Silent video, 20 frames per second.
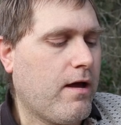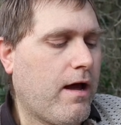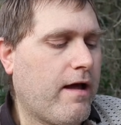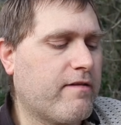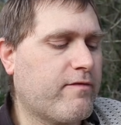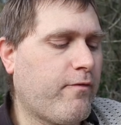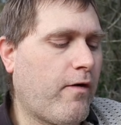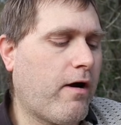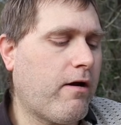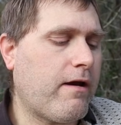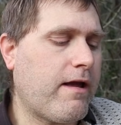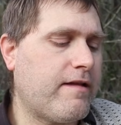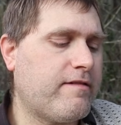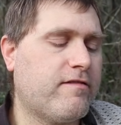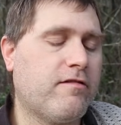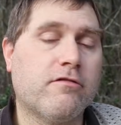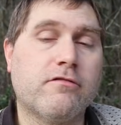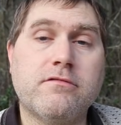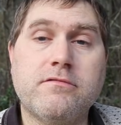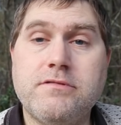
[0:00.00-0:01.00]
As far
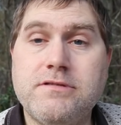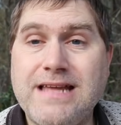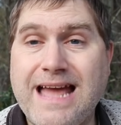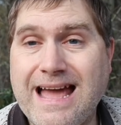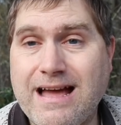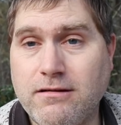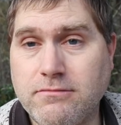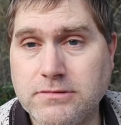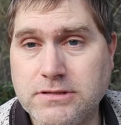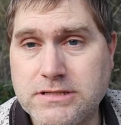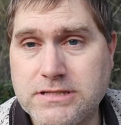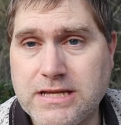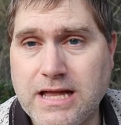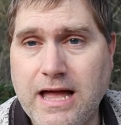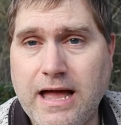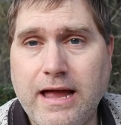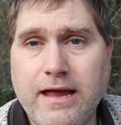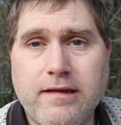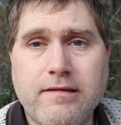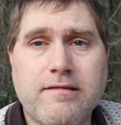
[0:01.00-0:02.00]
as your
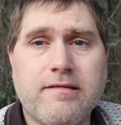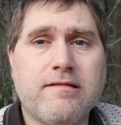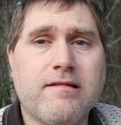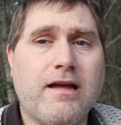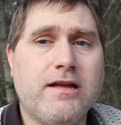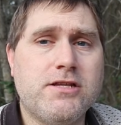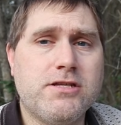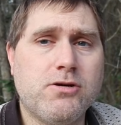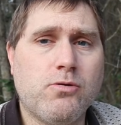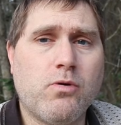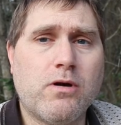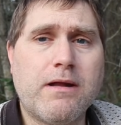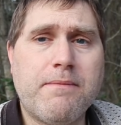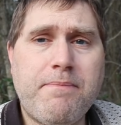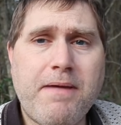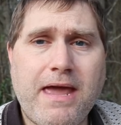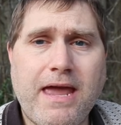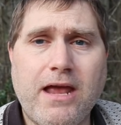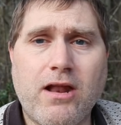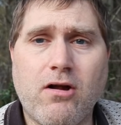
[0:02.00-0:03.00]
downsides, I do want to
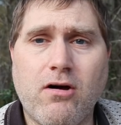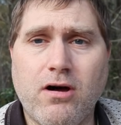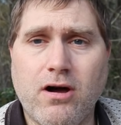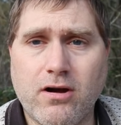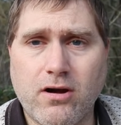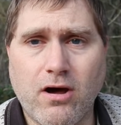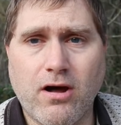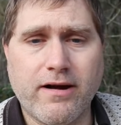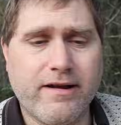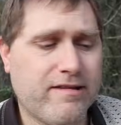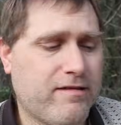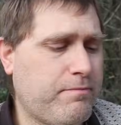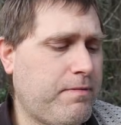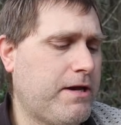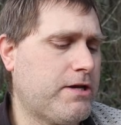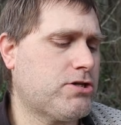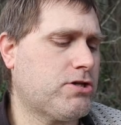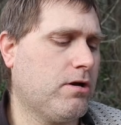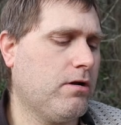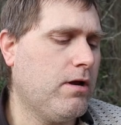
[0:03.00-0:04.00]
paint an honest
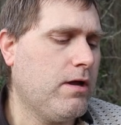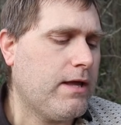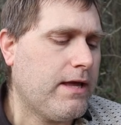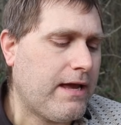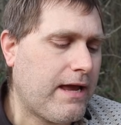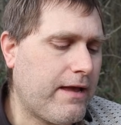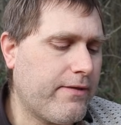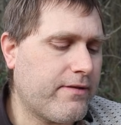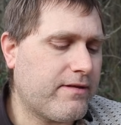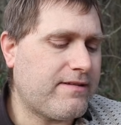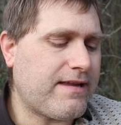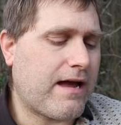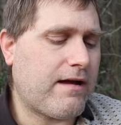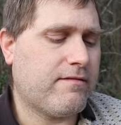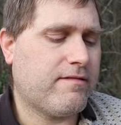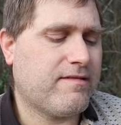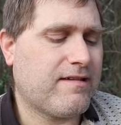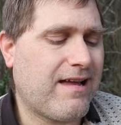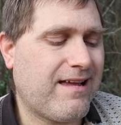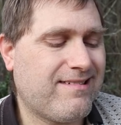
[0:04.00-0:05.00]
picture. In the
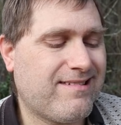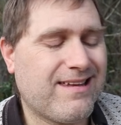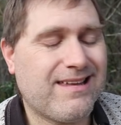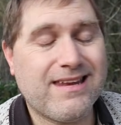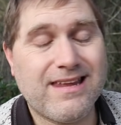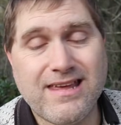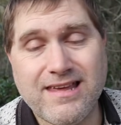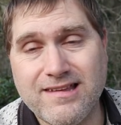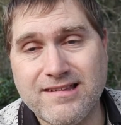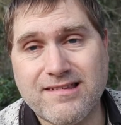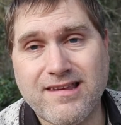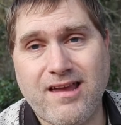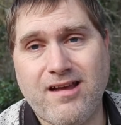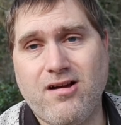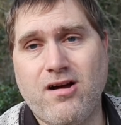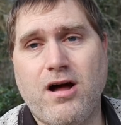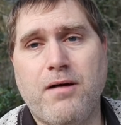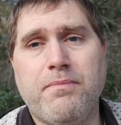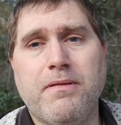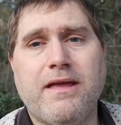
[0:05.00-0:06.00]
downsides, it is a
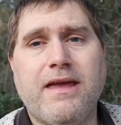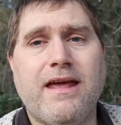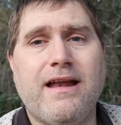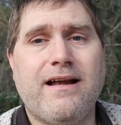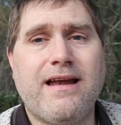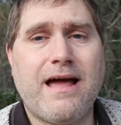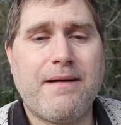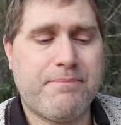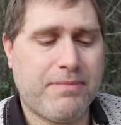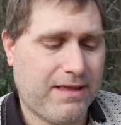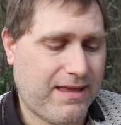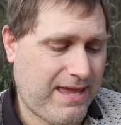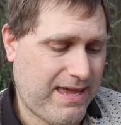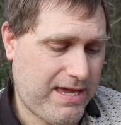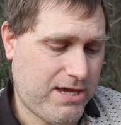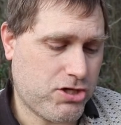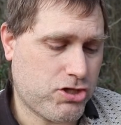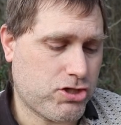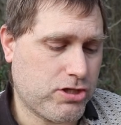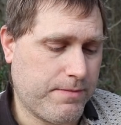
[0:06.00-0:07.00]
complicated
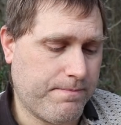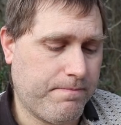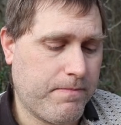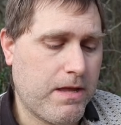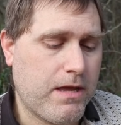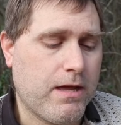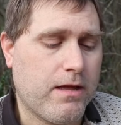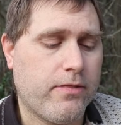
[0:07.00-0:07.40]
application.